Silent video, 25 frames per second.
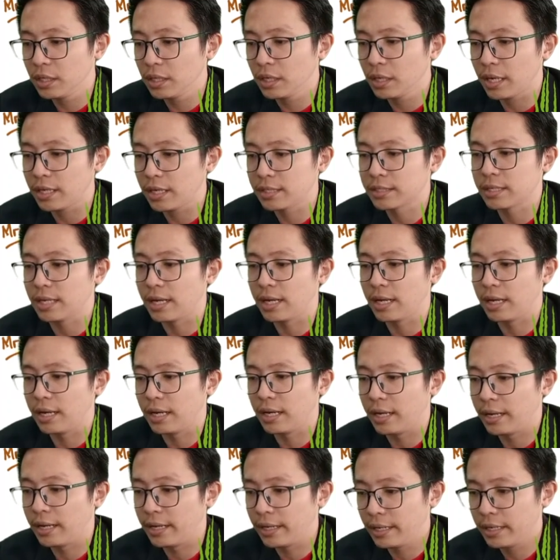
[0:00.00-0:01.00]

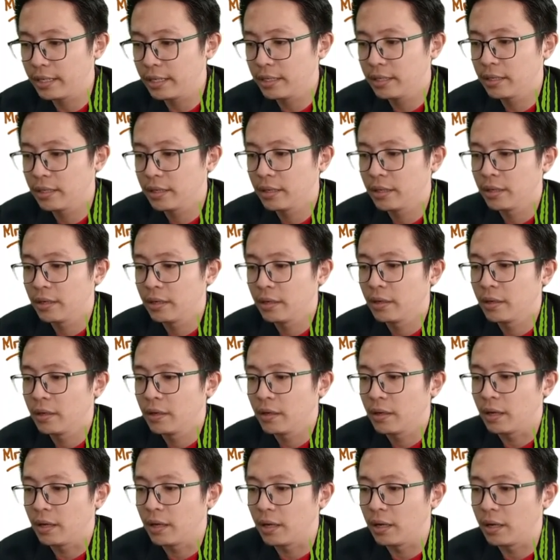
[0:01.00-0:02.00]
SI,
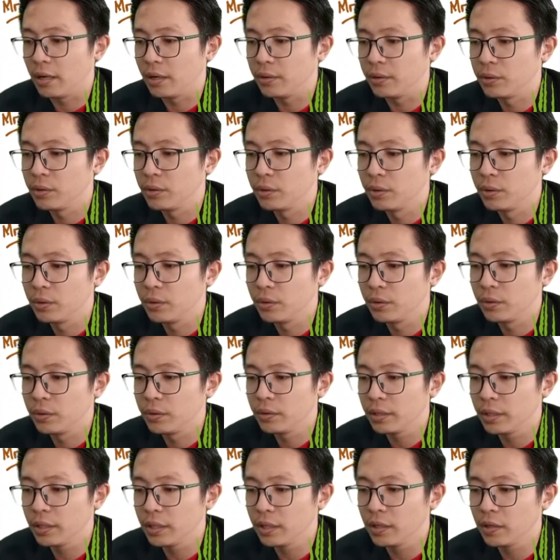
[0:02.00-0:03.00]
no
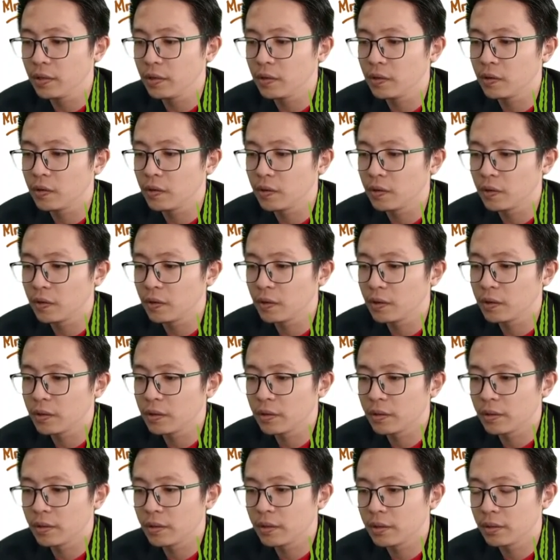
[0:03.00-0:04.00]
need
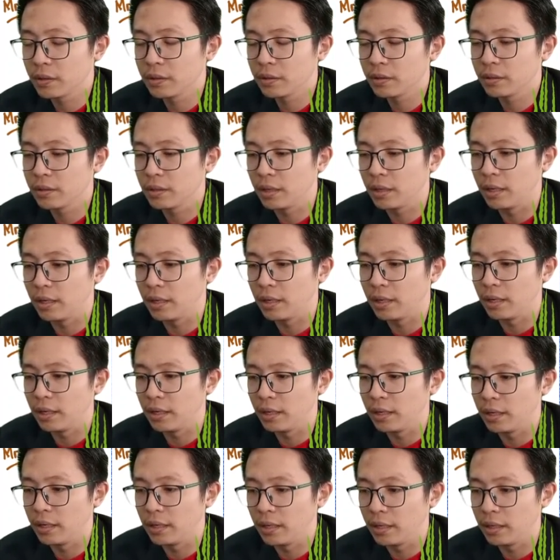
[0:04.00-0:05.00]

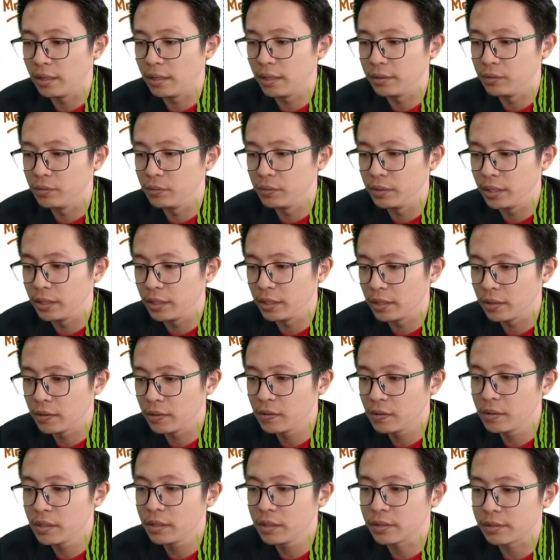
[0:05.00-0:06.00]
unit,
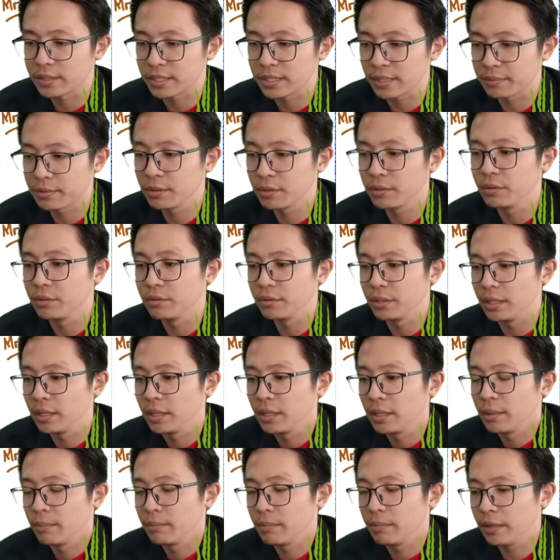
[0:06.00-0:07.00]
no need to substitute unit.
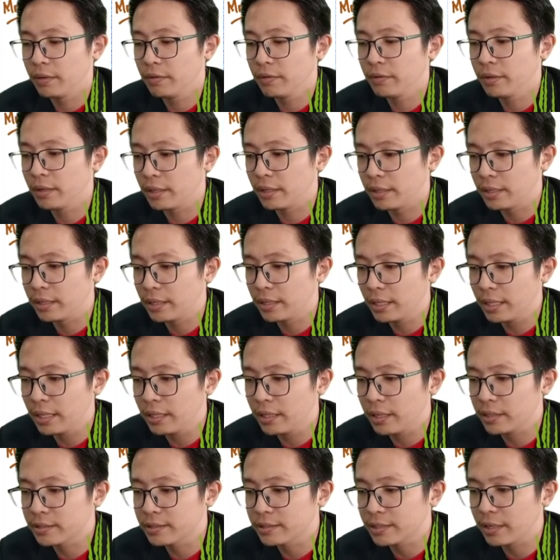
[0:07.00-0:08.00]
But if you are
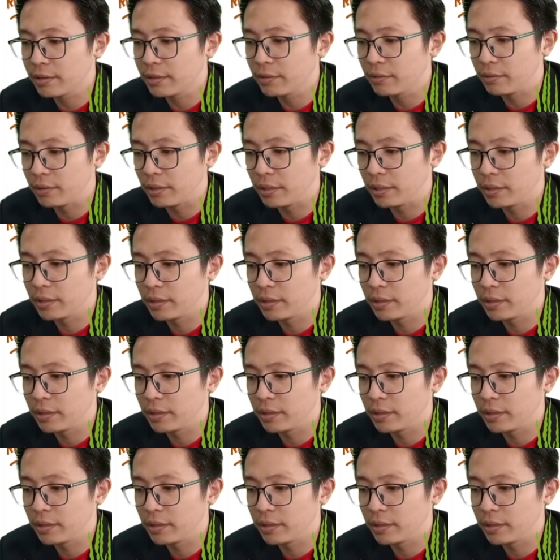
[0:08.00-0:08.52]
non-SI unit,